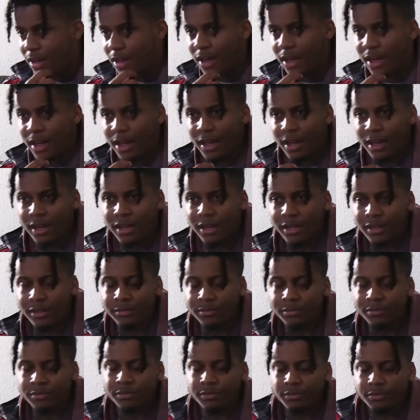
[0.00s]

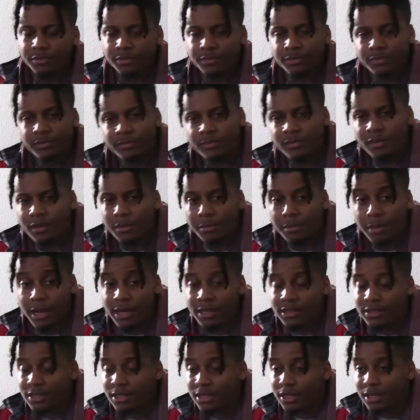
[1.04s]
And
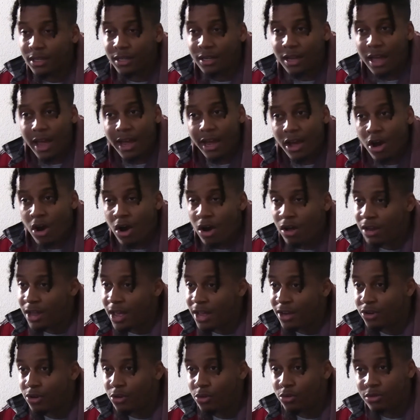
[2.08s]
basically, like, all
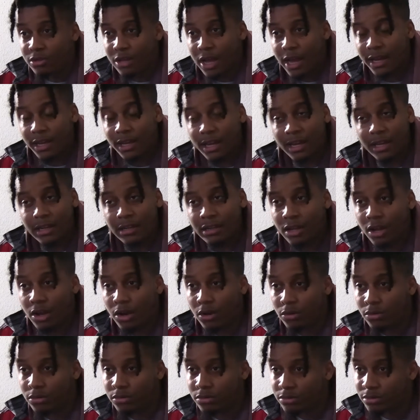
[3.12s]
I knew was like, get
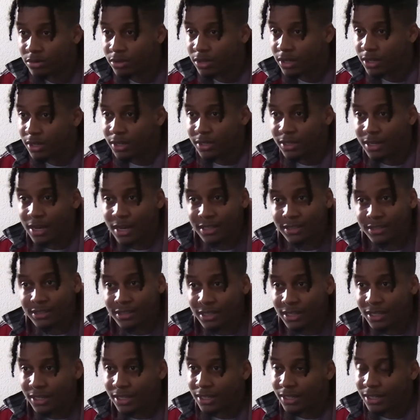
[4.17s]
low. That's
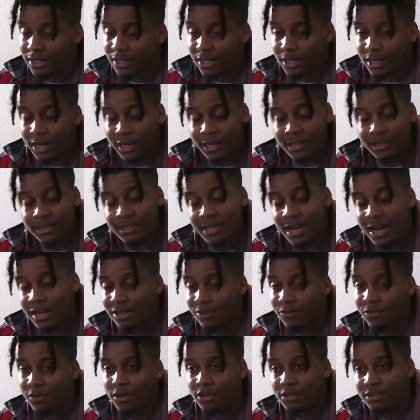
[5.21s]
it. And it's
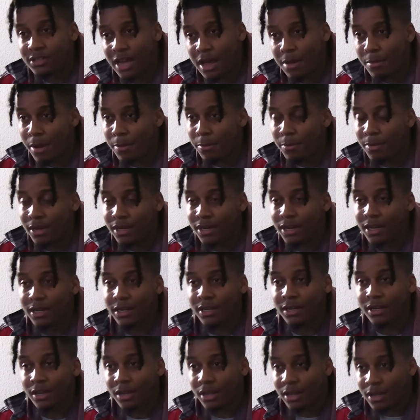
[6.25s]
not the first time I've been
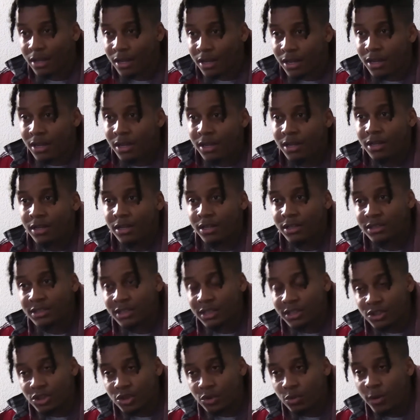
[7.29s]
in mm. a
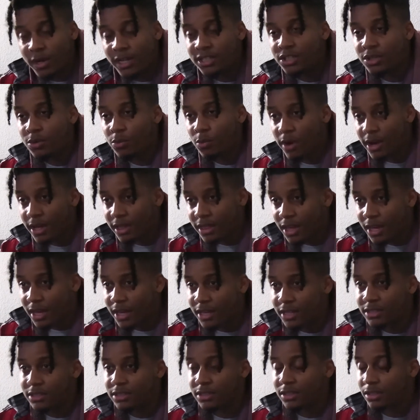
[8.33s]
situation where
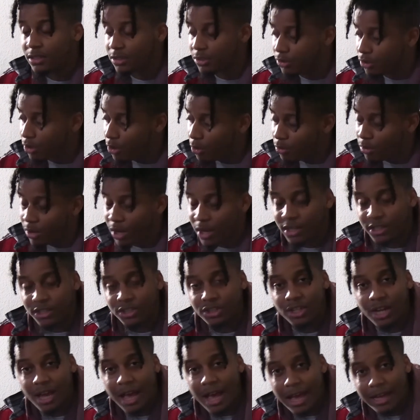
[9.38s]
there's you know
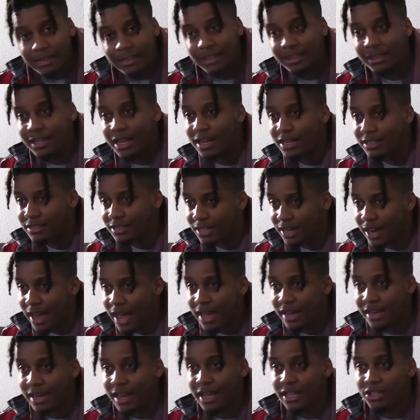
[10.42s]
gunshots and things of
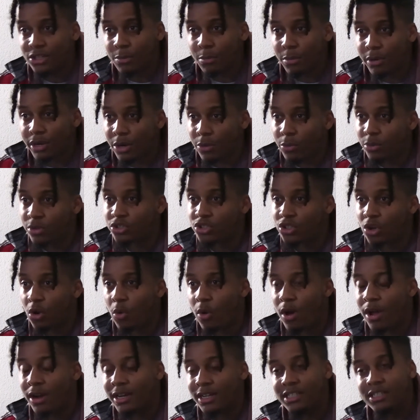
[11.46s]
that nature, but it was
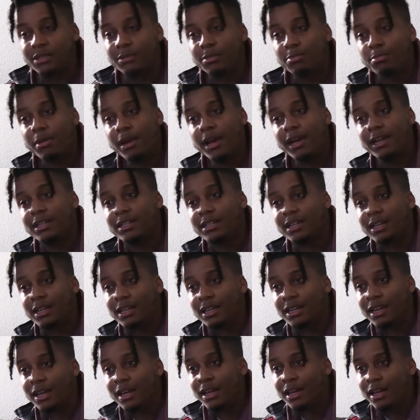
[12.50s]
so
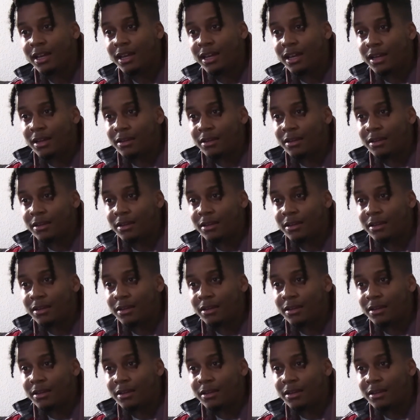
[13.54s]
unexpected mm-hmm.